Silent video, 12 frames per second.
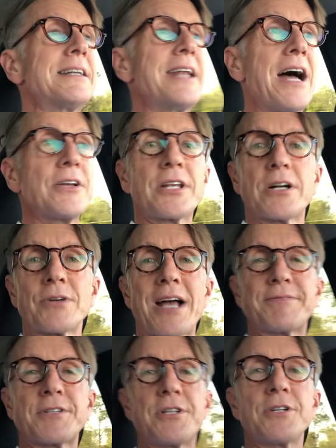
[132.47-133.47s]
Now you don't
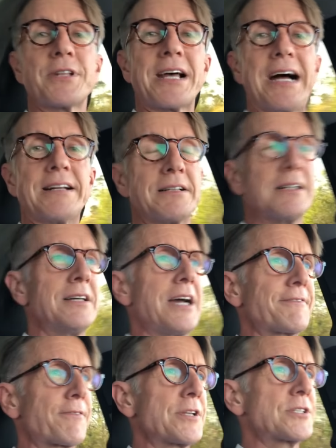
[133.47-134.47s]
have to do that.
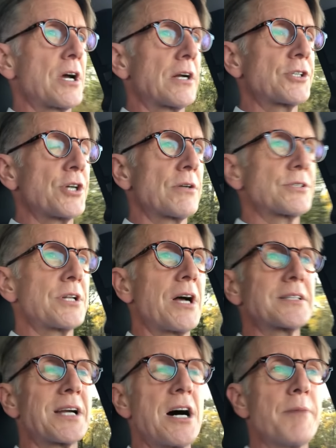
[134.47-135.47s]
At
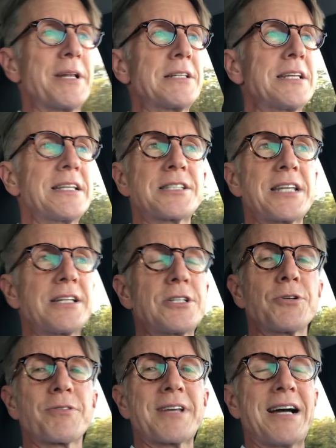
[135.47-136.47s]
freestockcharts.com and
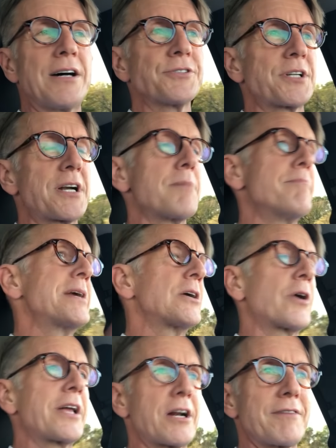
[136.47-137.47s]
TC2000 and a
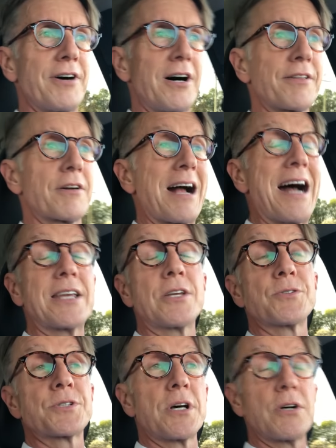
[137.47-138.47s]
myriad of other, I
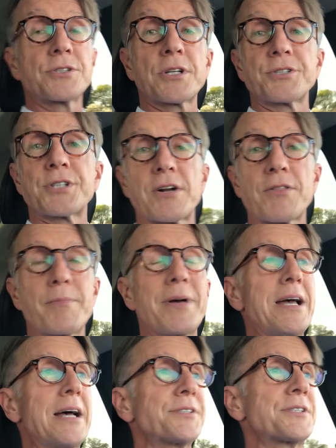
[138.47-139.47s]
use those because they're the
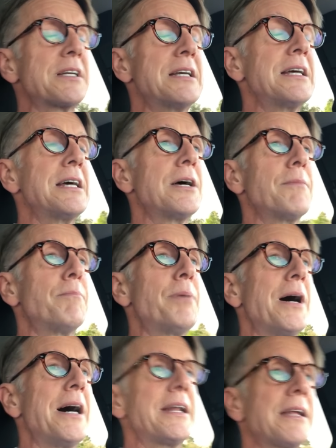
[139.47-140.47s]
best,
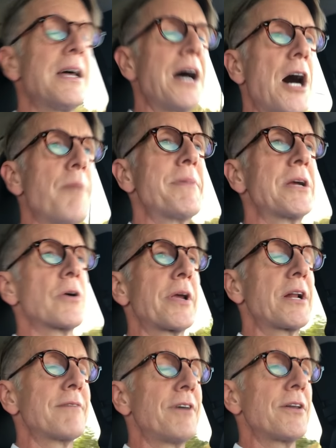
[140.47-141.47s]
but a
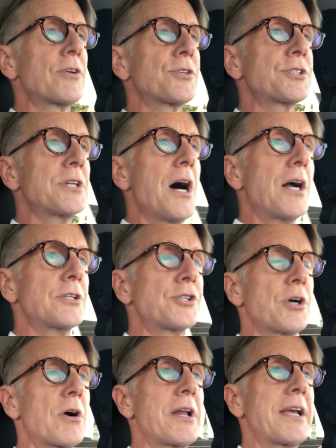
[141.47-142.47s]
myriad of other stock
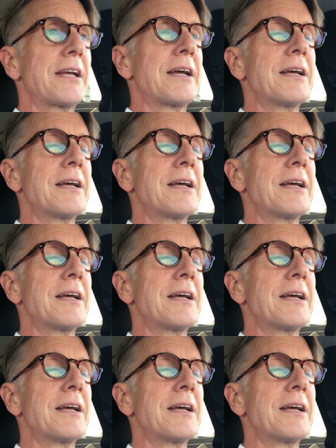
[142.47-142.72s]
charting